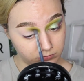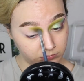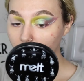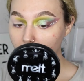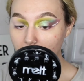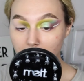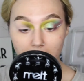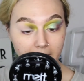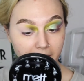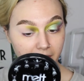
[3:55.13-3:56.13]
About
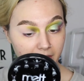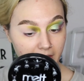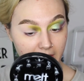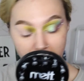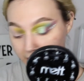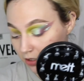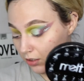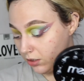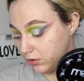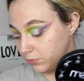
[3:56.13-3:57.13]
like that.
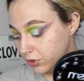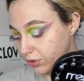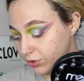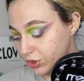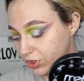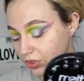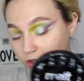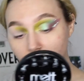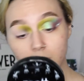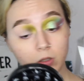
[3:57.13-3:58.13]
I'm gonna just
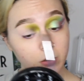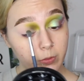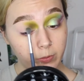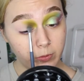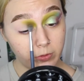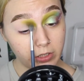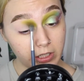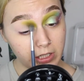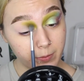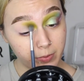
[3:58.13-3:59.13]

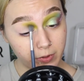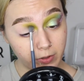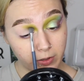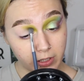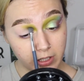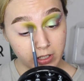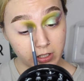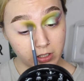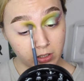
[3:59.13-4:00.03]
tap that